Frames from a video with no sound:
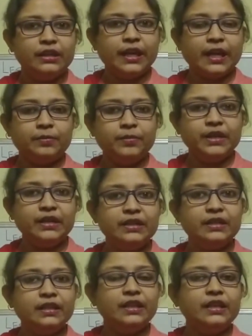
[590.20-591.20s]
That
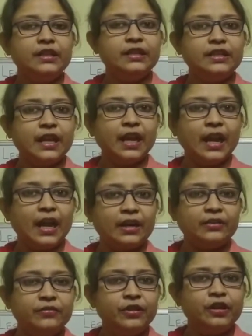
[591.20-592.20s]
means it is
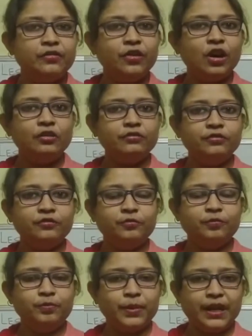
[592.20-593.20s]
adverb
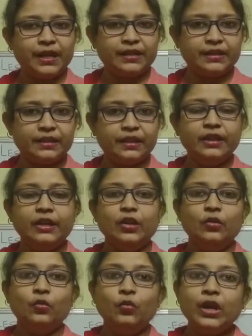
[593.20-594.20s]
of place,
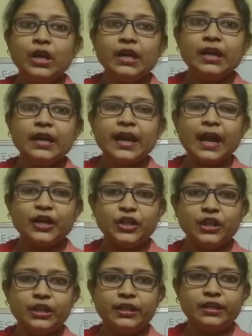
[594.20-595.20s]
where an
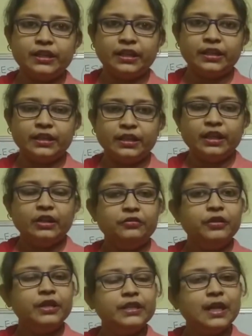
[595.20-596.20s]
action is done.
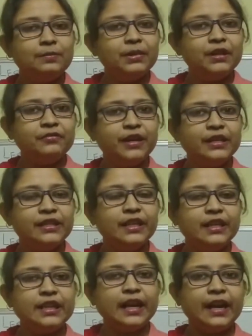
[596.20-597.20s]
For example, if I
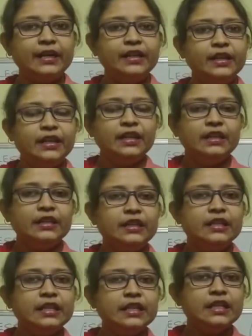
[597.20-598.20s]
say that
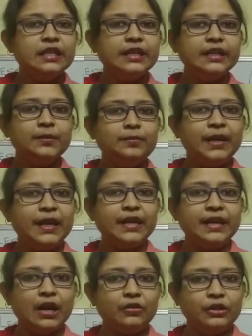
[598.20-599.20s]
the girl is
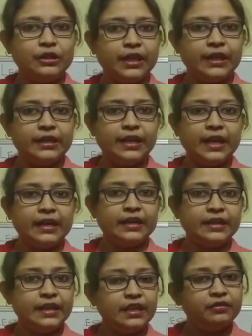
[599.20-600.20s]
playing outside.
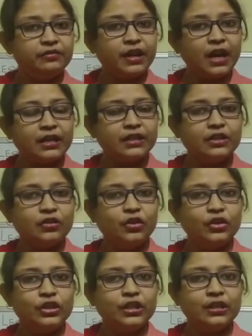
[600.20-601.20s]
And again if we ask the
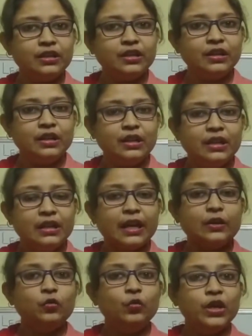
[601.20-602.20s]
question like